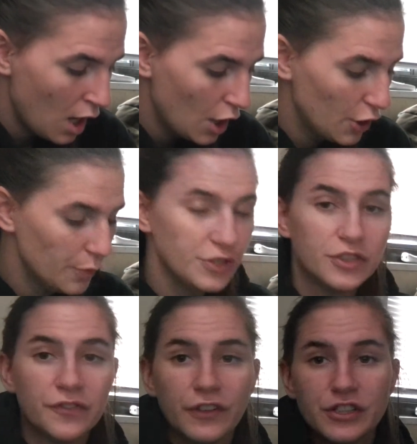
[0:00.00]
Who was
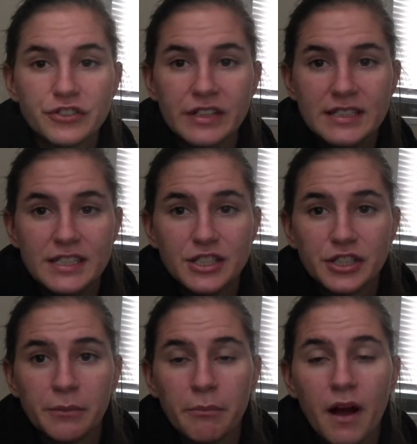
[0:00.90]
your first grade
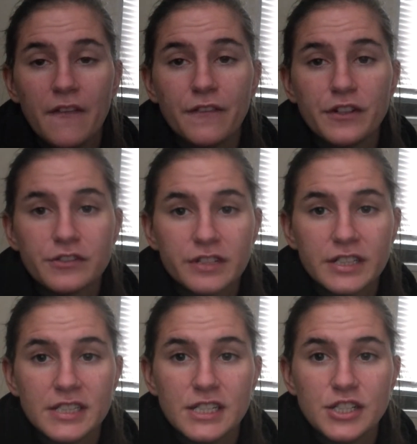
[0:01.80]
teacher? My first
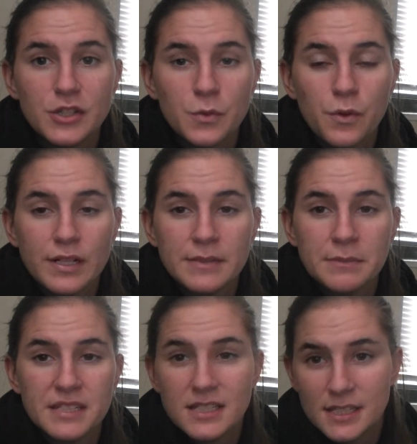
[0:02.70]
grade teacher was
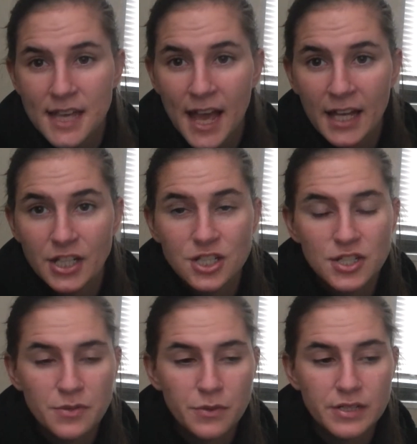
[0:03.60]
Mrs. Kent.
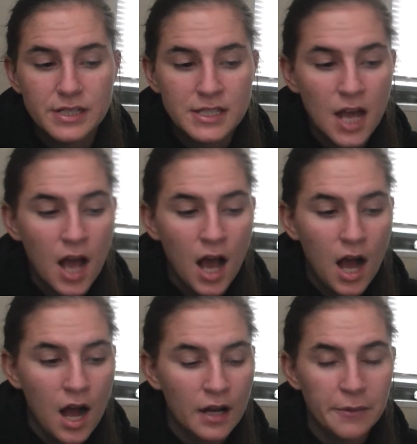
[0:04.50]
She was
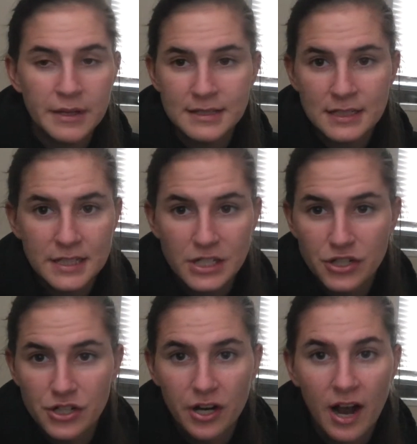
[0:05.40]
an amazing
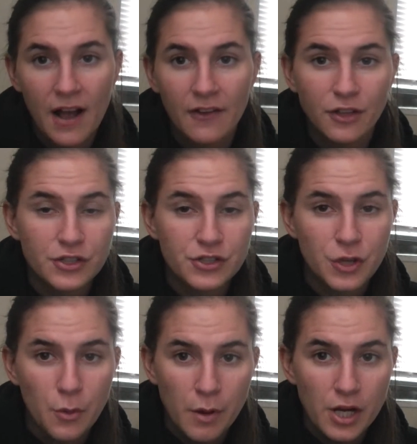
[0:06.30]
teacher. I learned
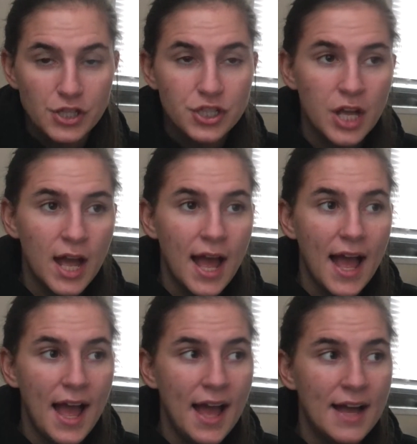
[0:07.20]
so much,
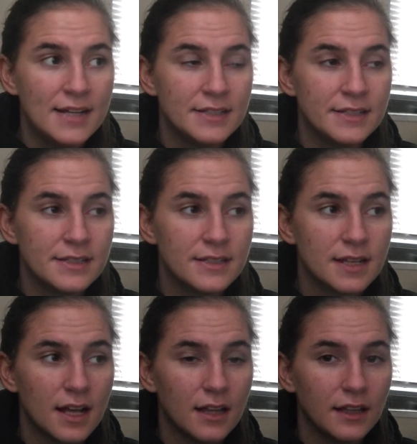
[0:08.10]
and
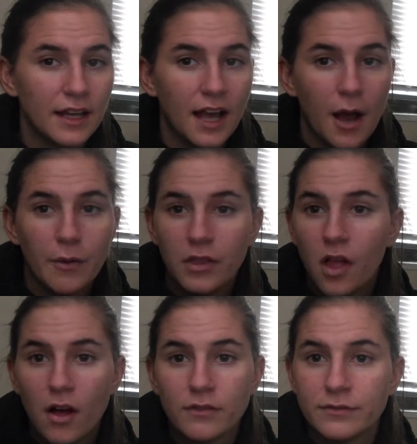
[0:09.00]
like I would
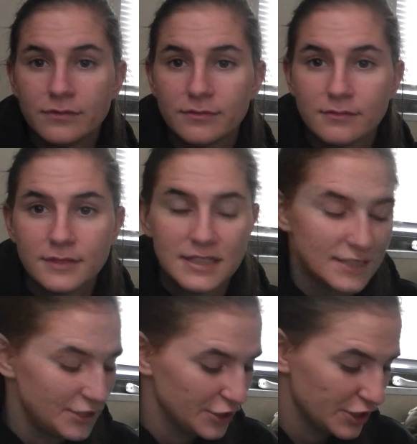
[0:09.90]
love to
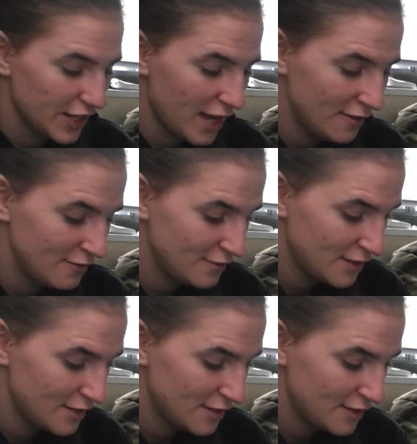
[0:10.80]
see her again.